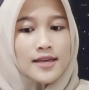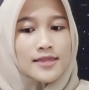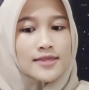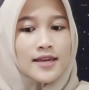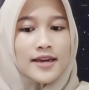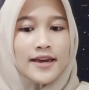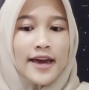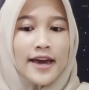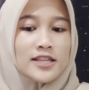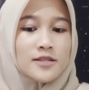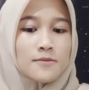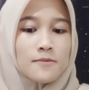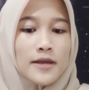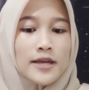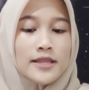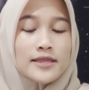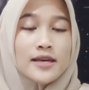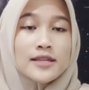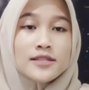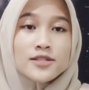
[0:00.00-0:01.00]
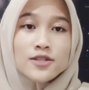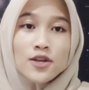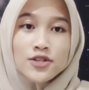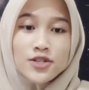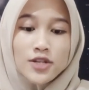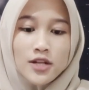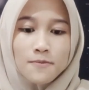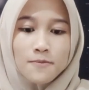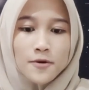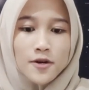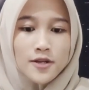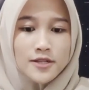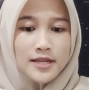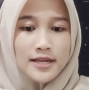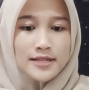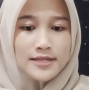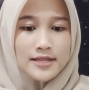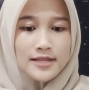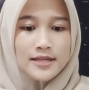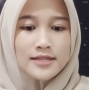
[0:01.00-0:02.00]
They explain that social
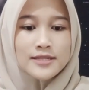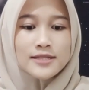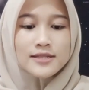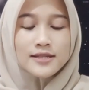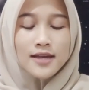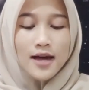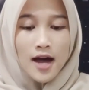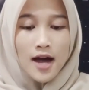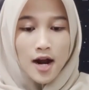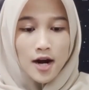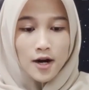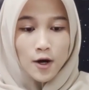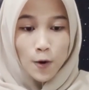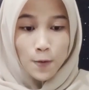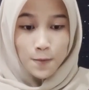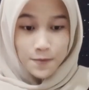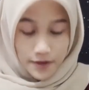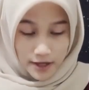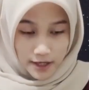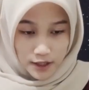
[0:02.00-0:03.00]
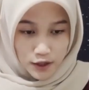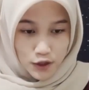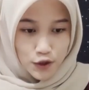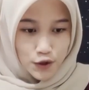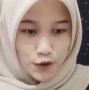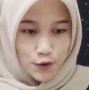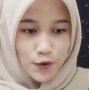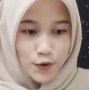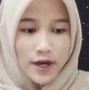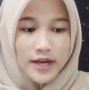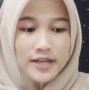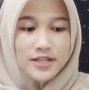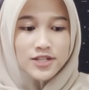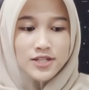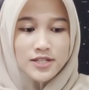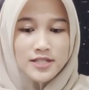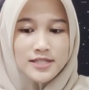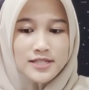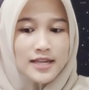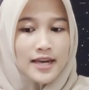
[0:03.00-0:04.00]
processes are obtained through
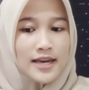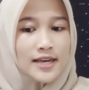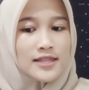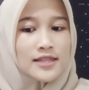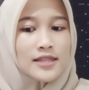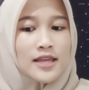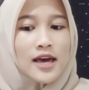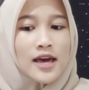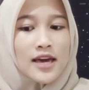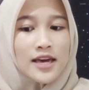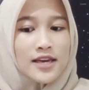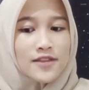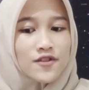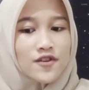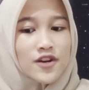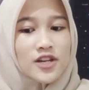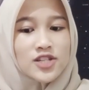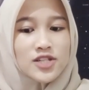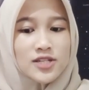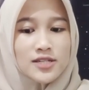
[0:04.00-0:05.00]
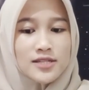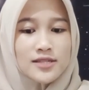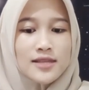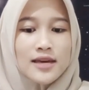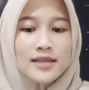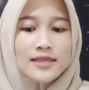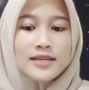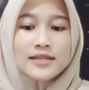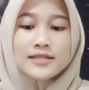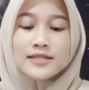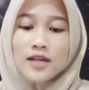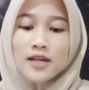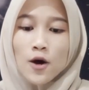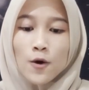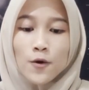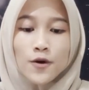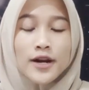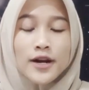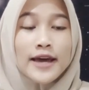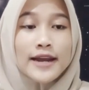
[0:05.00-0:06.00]
actions and interaction that is
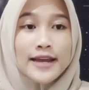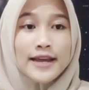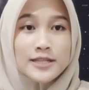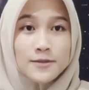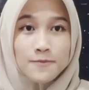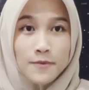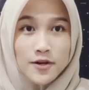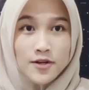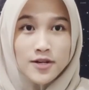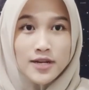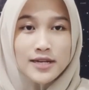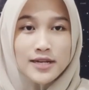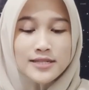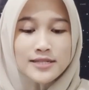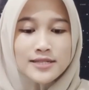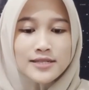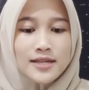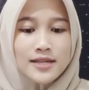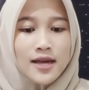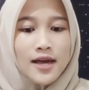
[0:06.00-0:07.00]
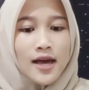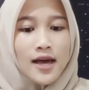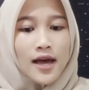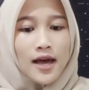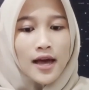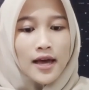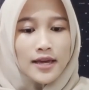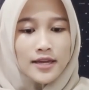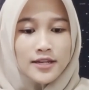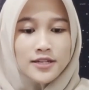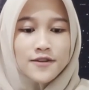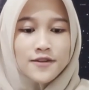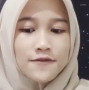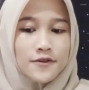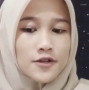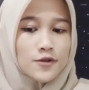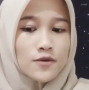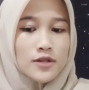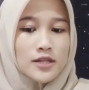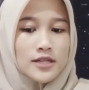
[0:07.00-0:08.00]
owned and experienced
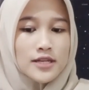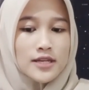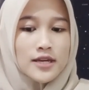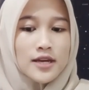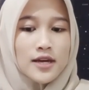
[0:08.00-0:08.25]
individually.